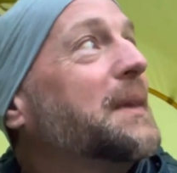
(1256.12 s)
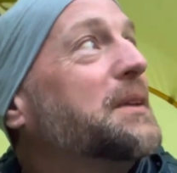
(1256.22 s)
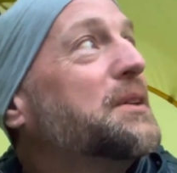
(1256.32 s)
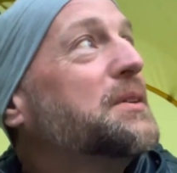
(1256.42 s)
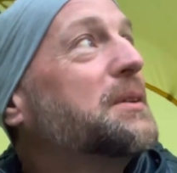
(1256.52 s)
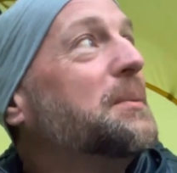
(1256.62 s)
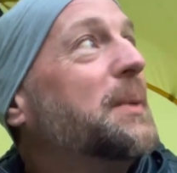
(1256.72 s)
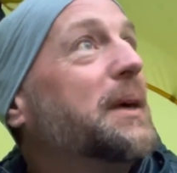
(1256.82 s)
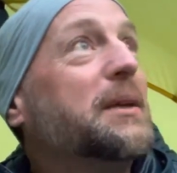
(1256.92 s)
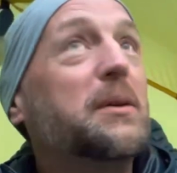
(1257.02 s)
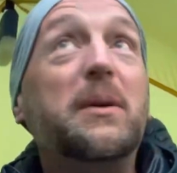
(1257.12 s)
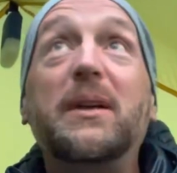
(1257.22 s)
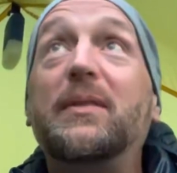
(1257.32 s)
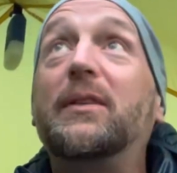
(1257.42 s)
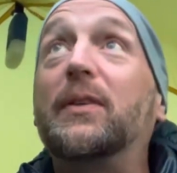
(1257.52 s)
Just come back and do it,
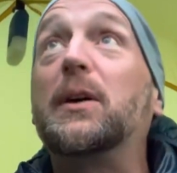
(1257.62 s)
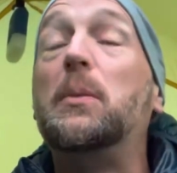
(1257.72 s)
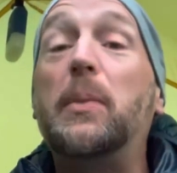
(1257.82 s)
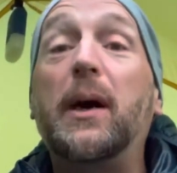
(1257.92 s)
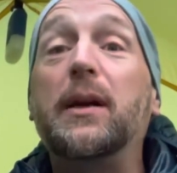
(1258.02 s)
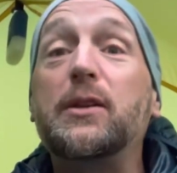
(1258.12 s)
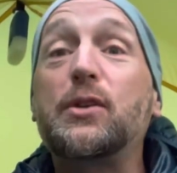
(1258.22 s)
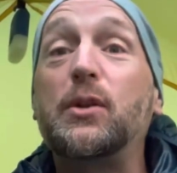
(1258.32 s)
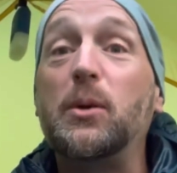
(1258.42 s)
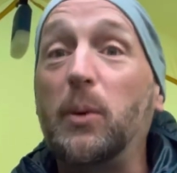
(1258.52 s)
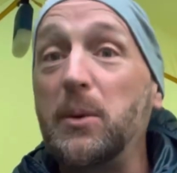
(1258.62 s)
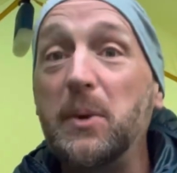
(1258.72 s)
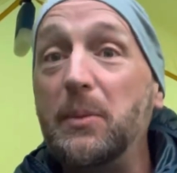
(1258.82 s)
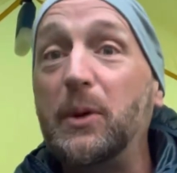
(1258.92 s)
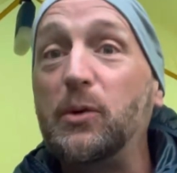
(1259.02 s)
even if I come back and just do one
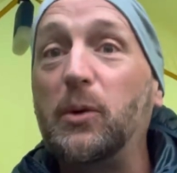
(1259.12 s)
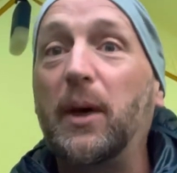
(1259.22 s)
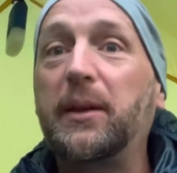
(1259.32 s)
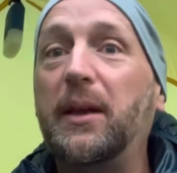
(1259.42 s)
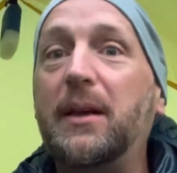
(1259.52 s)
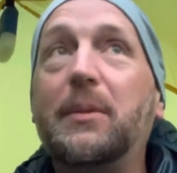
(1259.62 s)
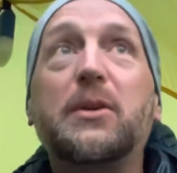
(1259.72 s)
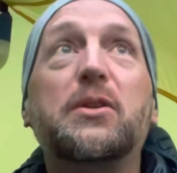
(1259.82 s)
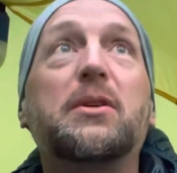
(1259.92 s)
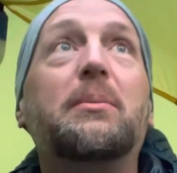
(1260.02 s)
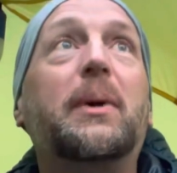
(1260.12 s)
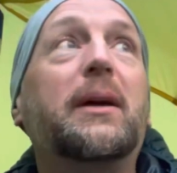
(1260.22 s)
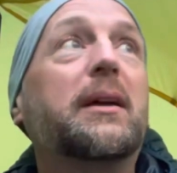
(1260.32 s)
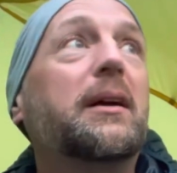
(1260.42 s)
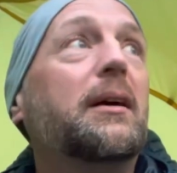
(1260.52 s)
wee Monroe at a time, or just come
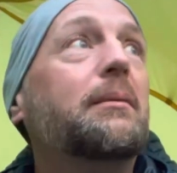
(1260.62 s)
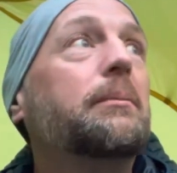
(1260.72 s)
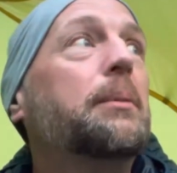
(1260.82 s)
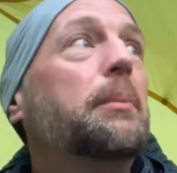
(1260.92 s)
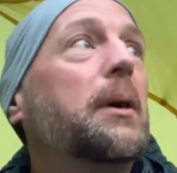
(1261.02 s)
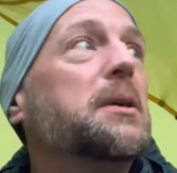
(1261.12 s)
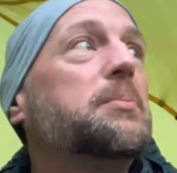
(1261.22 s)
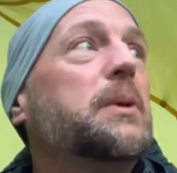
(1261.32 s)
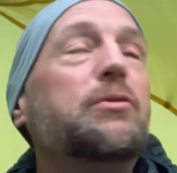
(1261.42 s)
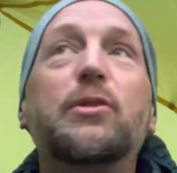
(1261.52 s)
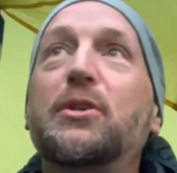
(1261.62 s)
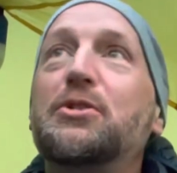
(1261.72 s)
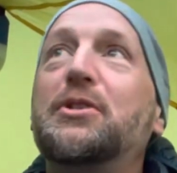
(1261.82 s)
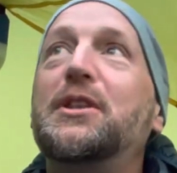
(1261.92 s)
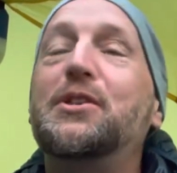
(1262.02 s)
back and camp. But it's been really
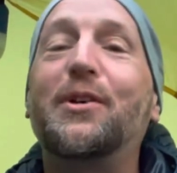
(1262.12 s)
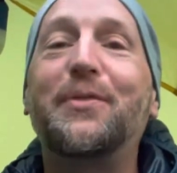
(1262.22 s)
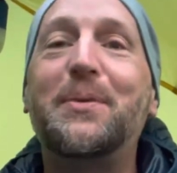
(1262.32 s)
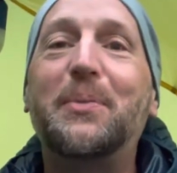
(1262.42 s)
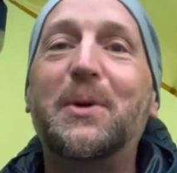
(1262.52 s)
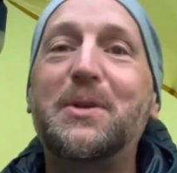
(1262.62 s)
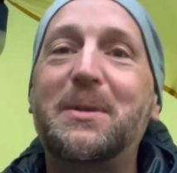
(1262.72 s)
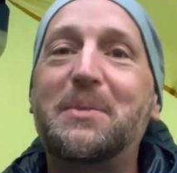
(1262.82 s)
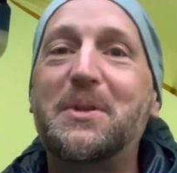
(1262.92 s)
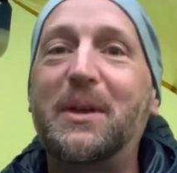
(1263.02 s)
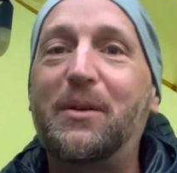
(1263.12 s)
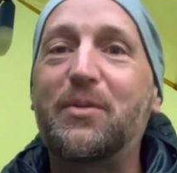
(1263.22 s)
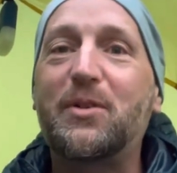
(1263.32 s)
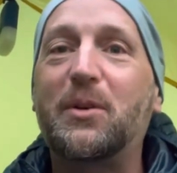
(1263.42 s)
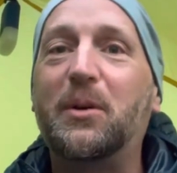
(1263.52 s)
strange having the place to myself,
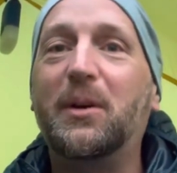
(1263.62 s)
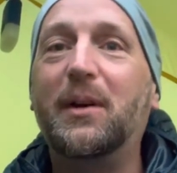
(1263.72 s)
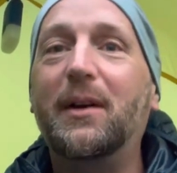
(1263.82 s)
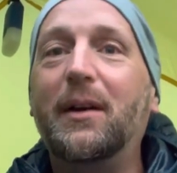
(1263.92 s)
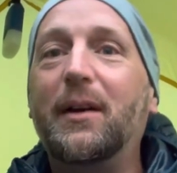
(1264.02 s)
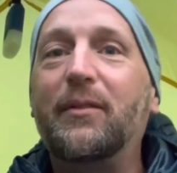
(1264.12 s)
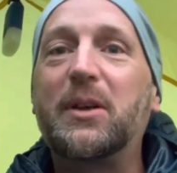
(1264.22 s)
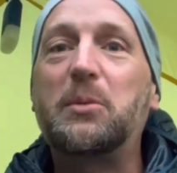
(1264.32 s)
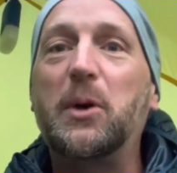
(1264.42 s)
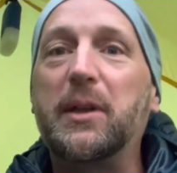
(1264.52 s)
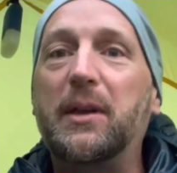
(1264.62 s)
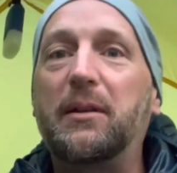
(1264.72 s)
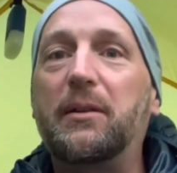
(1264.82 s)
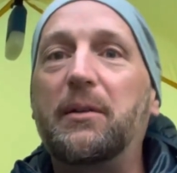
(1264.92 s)
so if you're wanting that